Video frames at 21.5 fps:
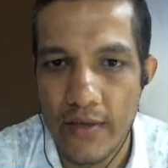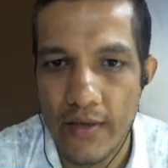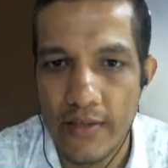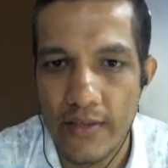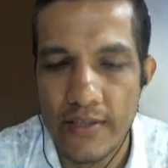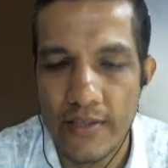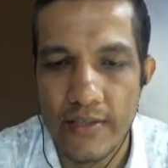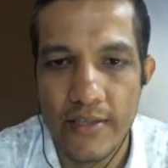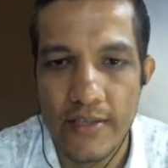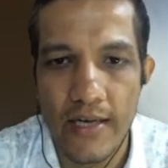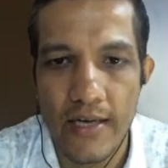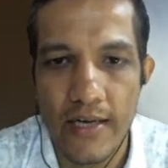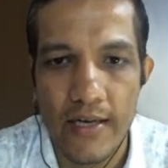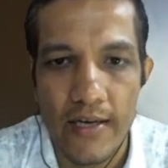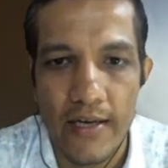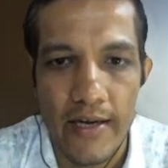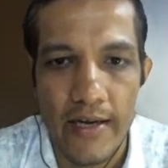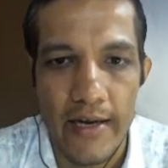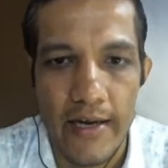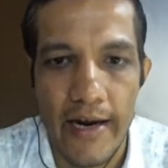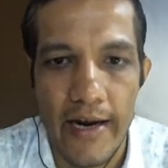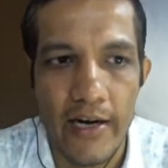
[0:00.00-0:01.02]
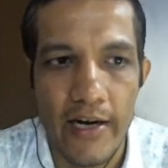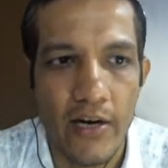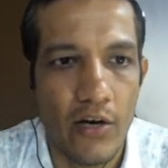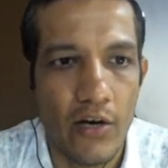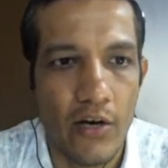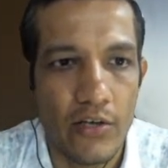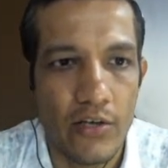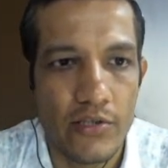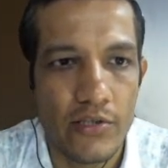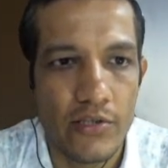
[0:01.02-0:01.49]
This is the head
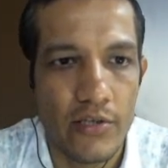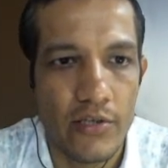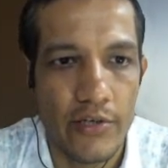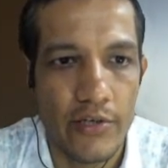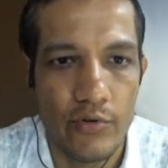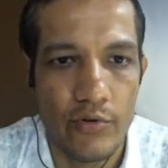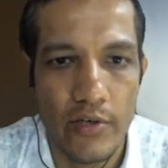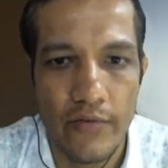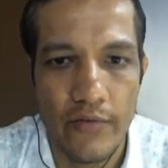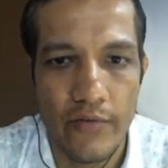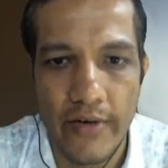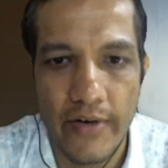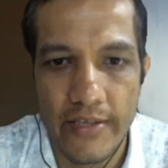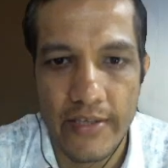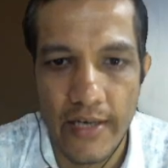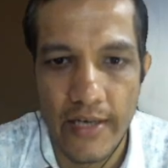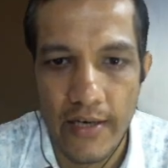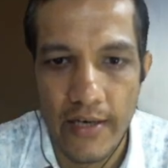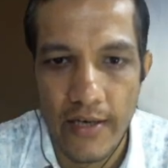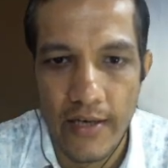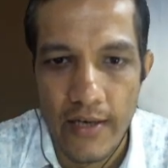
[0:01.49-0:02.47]
lost due to the friction.